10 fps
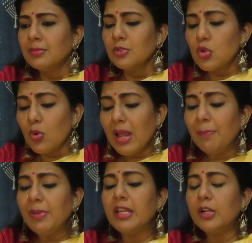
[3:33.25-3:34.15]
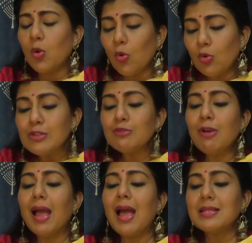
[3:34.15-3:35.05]
Chola period also
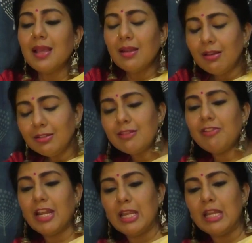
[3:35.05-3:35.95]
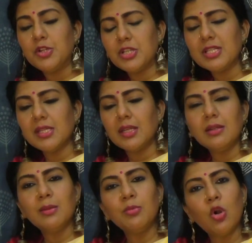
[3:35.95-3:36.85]
has another very interesting
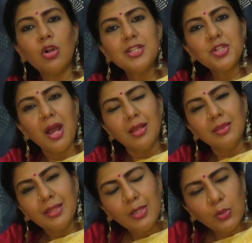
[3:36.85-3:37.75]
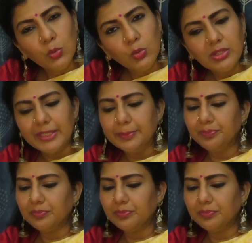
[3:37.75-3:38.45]
term called Shanti Kuti.